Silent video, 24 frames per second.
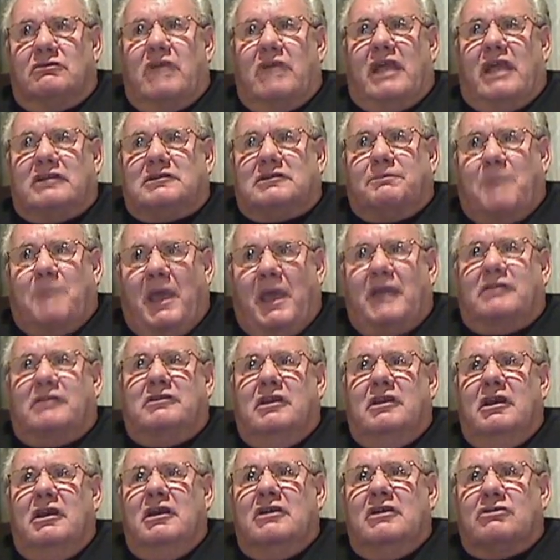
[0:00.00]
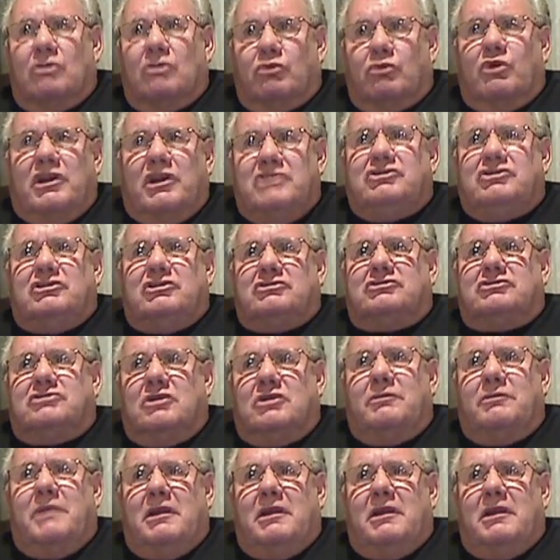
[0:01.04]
expect the regions to